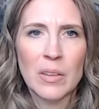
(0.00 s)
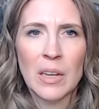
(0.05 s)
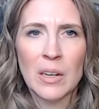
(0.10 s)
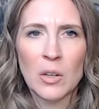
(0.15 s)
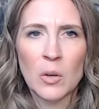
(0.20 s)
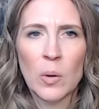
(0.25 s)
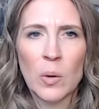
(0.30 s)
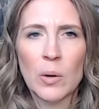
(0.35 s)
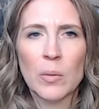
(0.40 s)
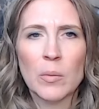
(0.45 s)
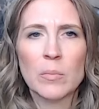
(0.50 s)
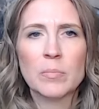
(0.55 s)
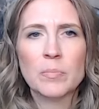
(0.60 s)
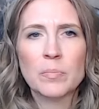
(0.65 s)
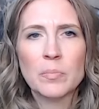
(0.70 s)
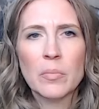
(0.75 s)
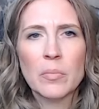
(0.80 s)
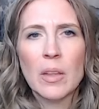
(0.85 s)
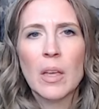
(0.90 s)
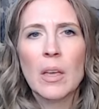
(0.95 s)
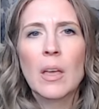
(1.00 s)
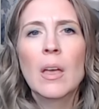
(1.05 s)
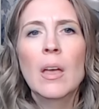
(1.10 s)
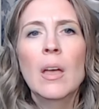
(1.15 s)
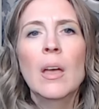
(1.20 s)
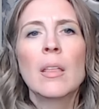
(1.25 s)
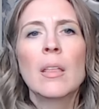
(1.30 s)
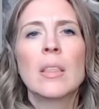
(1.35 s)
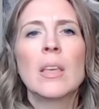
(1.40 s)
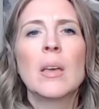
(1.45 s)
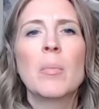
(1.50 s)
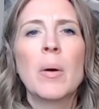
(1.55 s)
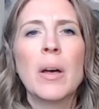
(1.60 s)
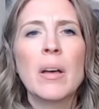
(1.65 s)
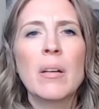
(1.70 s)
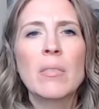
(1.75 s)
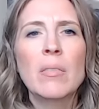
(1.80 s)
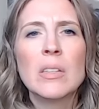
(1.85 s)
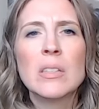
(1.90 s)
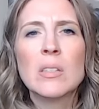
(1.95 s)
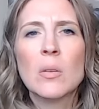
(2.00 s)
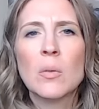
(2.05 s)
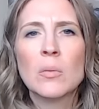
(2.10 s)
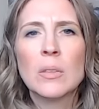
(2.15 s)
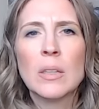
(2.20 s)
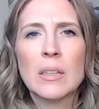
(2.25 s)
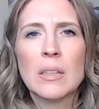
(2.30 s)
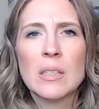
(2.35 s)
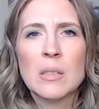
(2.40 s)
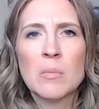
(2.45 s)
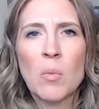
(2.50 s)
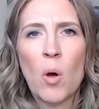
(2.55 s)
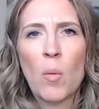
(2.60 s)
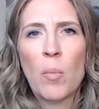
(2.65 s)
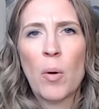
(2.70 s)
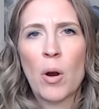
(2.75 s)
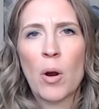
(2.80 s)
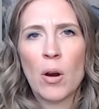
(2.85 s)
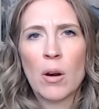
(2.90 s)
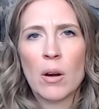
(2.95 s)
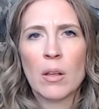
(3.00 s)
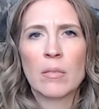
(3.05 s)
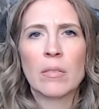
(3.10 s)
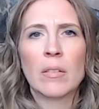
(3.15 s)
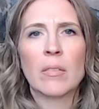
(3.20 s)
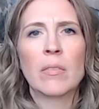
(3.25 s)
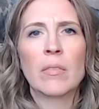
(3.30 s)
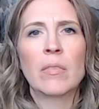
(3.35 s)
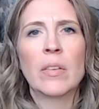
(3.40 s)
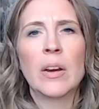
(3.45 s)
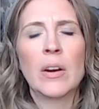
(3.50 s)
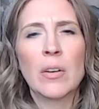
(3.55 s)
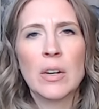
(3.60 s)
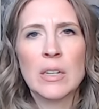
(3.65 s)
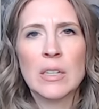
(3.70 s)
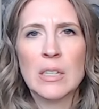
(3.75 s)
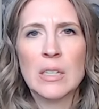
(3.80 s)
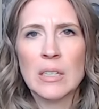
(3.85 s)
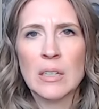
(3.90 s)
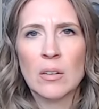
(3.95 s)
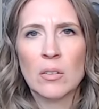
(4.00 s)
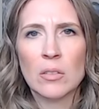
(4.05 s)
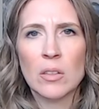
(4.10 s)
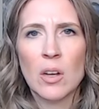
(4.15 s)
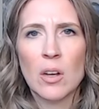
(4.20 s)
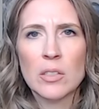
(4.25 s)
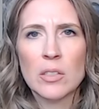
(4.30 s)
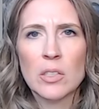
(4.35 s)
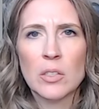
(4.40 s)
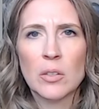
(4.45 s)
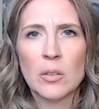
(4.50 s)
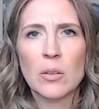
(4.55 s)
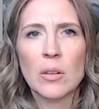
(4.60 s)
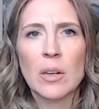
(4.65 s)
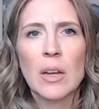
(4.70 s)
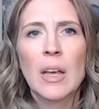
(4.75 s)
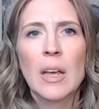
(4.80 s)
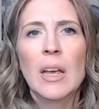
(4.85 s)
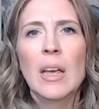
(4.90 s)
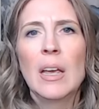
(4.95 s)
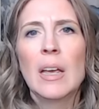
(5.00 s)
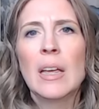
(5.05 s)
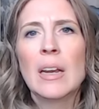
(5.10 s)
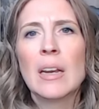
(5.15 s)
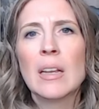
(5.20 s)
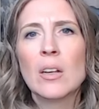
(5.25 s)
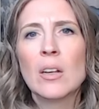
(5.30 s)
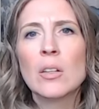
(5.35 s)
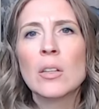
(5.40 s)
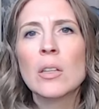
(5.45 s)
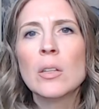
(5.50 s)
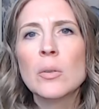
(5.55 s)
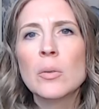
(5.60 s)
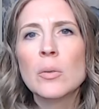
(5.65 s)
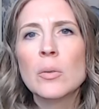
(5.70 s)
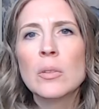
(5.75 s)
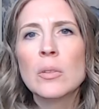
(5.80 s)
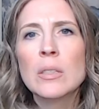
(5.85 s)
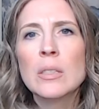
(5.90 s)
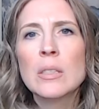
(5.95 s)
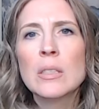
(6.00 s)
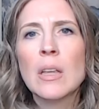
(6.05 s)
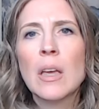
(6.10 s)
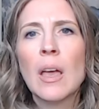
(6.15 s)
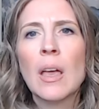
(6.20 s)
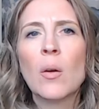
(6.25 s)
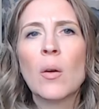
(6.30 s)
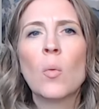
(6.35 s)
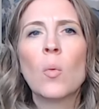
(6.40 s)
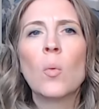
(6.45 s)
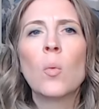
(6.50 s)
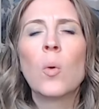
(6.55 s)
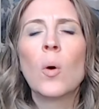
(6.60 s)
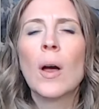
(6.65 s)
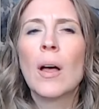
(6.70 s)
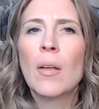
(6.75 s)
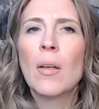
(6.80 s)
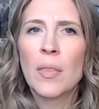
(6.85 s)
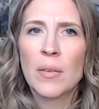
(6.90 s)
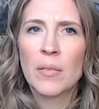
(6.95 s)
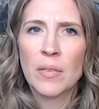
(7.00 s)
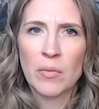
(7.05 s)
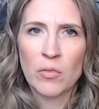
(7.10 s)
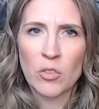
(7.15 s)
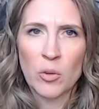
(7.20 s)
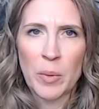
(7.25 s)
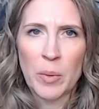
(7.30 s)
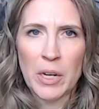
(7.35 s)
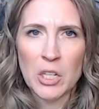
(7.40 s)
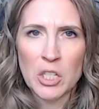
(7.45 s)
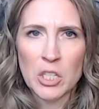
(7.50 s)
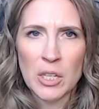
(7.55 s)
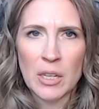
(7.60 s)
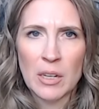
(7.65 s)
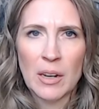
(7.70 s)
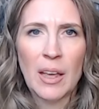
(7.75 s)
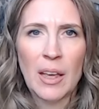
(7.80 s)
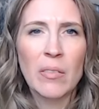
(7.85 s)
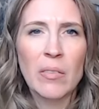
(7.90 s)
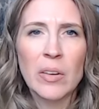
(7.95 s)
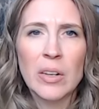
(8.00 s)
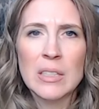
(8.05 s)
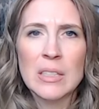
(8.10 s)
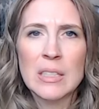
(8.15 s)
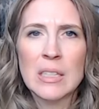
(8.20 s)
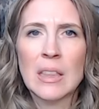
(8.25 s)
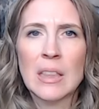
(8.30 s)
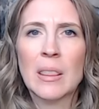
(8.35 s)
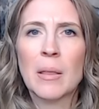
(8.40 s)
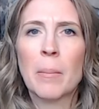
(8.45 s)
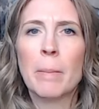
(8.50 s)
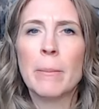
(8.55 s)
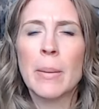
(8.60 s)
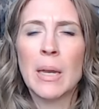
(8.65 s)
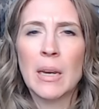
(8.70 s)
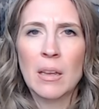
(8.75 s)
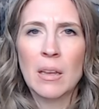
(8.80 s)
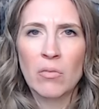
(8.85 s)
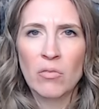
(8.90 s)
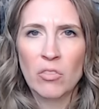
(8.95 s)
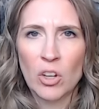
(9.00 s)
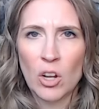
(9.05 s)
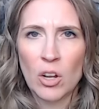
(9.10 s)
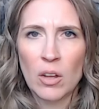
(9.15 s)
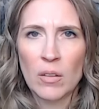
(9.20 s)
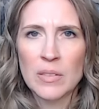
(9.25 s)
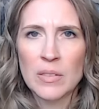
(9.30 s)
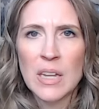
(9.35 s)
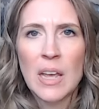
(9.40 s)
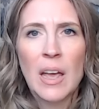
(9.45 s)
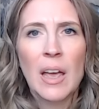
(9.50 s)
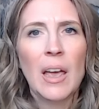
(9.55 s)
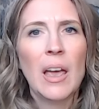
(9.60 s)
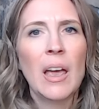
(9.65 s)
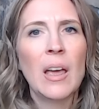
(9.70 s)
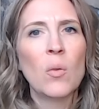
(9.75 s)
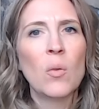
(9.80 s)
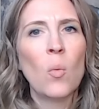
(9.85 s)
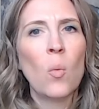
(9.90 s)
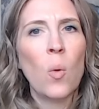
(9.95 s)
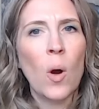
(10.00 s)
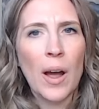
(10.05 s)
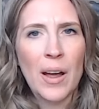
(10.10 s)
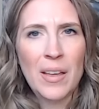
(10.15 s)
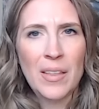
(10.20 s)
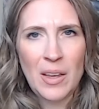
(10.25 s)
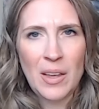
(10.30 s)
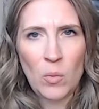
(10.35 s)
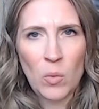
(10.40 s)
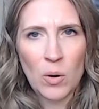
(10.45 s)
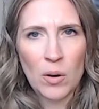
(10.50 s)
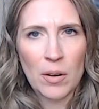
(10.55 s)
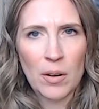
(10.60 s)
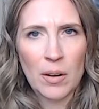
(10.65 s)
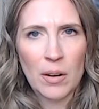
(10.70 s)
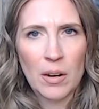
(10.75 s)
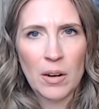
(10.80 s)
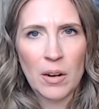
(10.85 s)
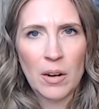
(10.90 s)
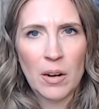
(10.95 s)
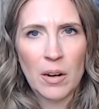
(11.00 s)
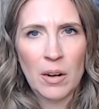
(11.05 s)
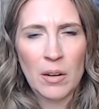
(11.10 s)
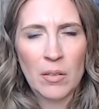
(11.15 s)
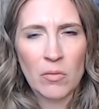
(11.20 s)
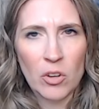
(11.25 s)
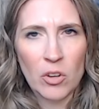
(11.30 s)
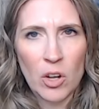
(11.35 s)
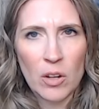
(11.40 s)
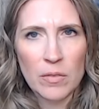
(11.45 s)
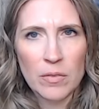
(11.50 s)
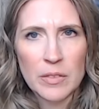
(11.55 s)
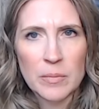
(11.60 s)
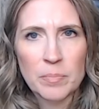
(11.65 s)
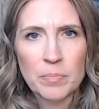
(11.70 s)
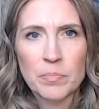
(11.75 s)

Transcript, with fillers: End quote. The above is only a small part of a very detailed lawsuit. It includes a wealth of information evidencing the many involved and why they were involved